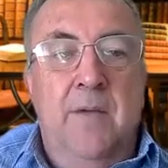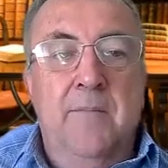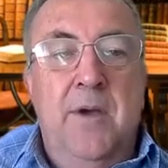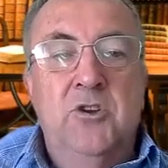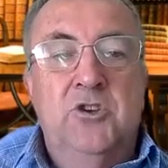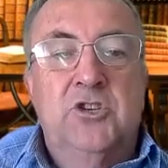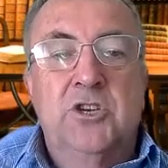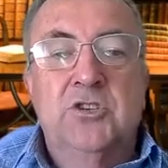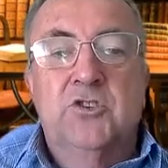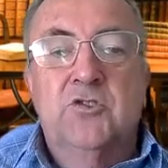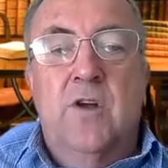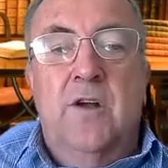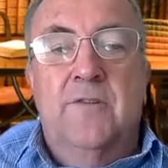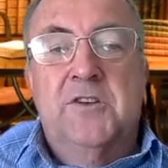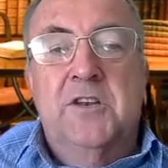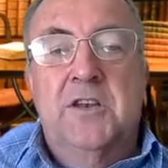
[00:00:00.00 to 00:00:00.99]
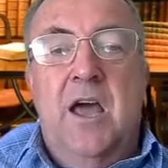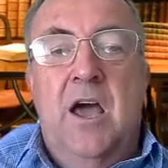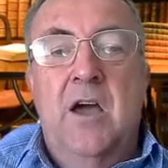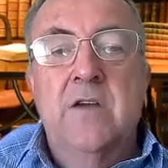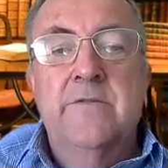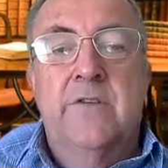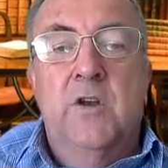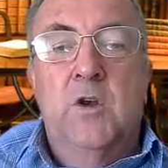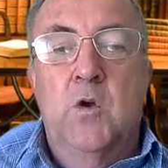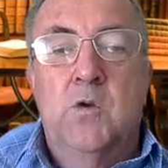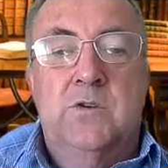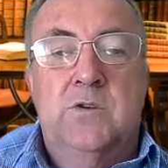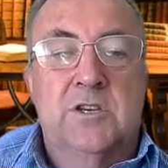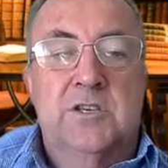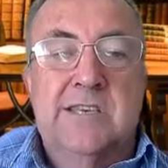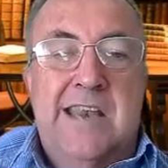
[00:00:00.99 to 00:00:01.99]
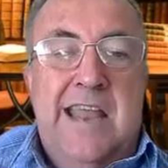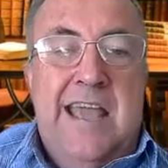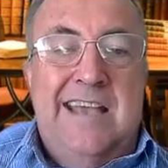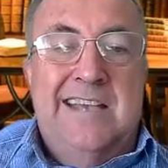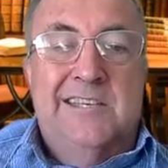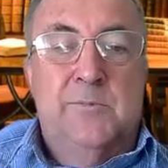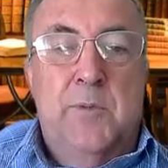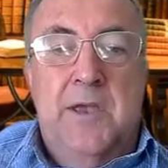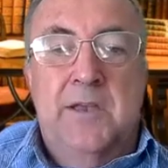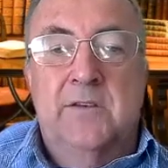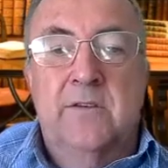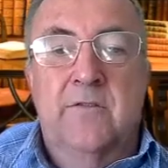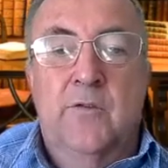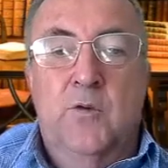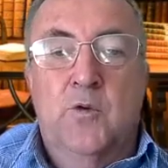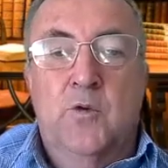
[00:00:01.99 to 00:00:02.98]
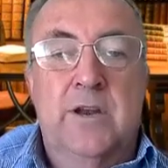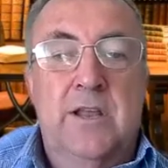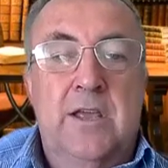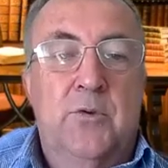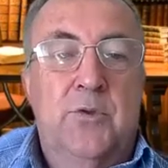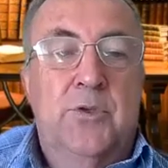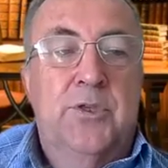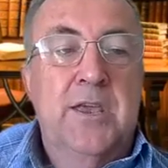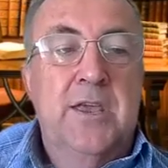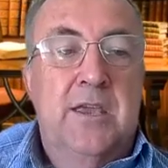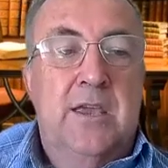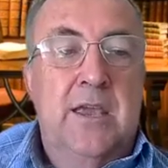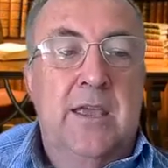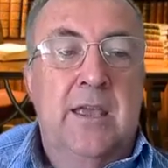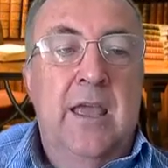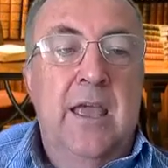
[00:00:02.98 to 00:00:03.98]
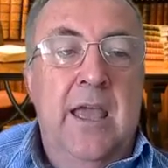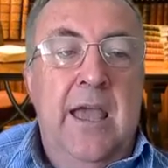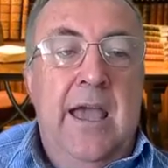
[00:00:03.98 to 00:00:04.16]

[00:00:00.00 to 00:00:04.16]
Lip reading: Emotions are often overlooked as an aspect of critical thinking,